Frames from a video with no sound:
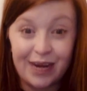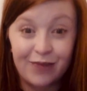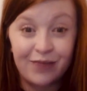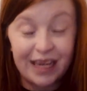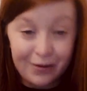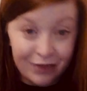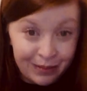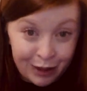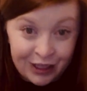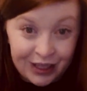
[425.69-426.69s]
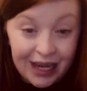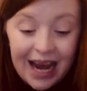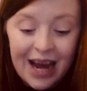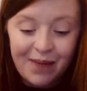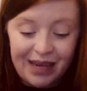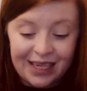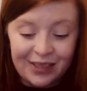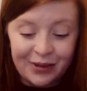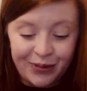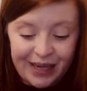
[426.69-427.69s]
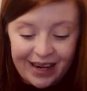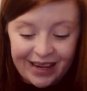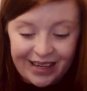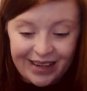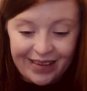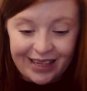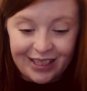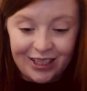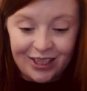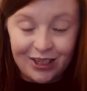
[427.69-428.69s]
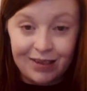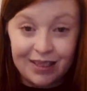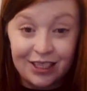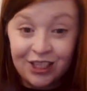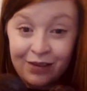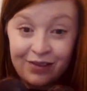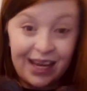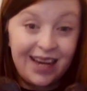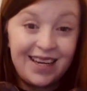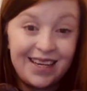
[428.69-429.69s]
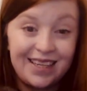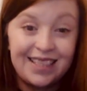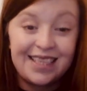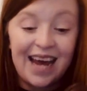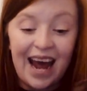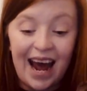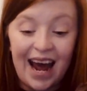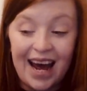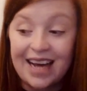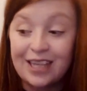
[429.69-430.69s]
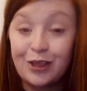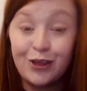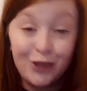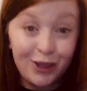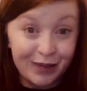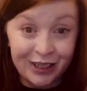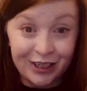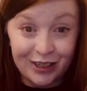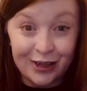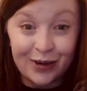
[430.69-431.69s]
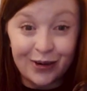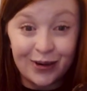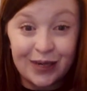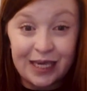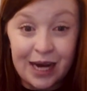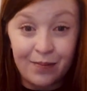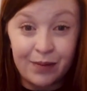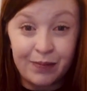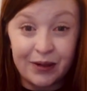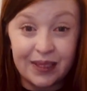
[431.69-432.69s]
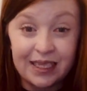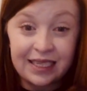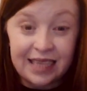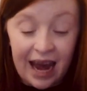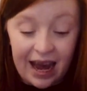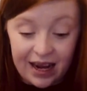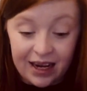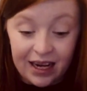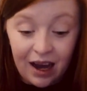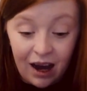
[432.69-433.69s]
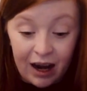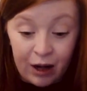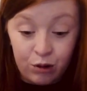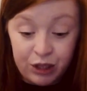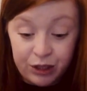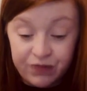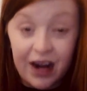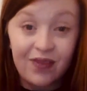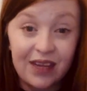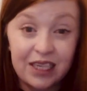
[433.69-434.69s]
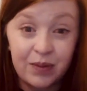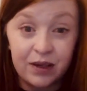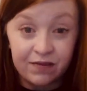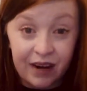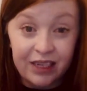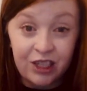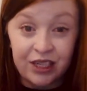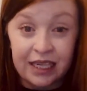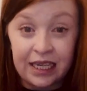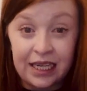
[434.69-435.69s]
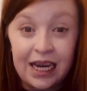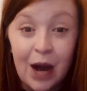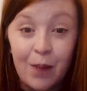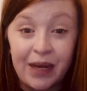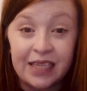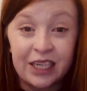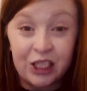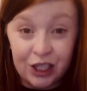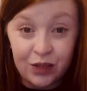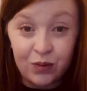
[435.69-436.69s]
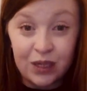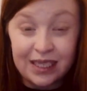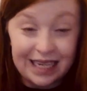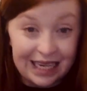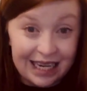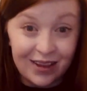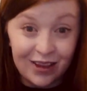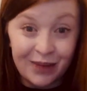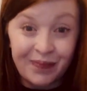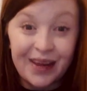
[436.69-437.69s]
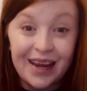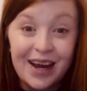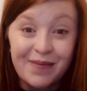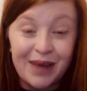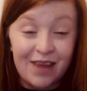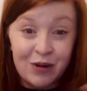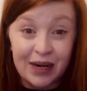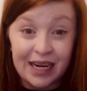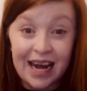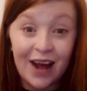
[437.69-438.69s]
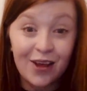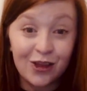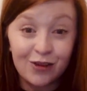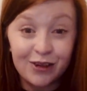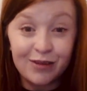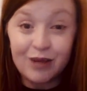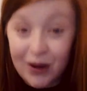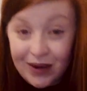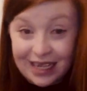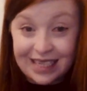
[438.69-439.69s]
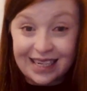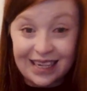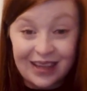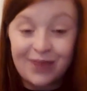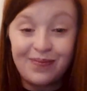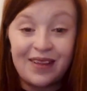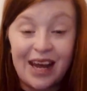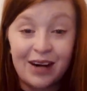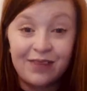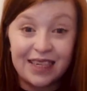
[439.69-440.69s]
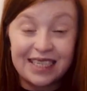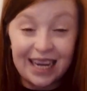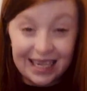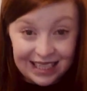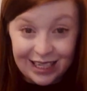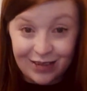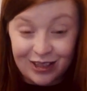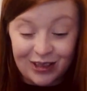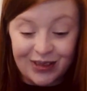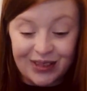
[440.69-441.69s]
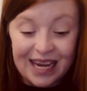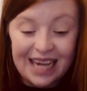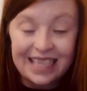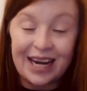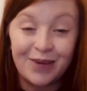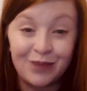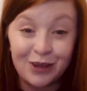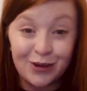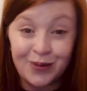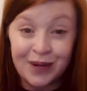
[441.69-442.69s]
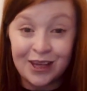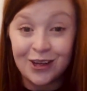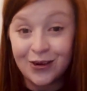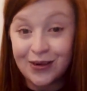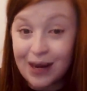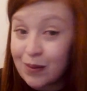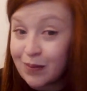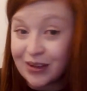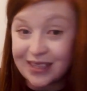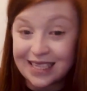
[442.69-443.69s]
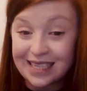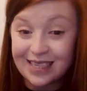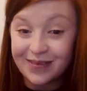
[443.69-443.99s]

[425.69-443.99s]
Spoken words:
favourite model because we are going to use Jaffa cakes as numicon or number bonds to 10. I also find this one very tricky because I just want to eat them. But if you can get through not eating them, then they are a fantastic resource to help you with your number bonds.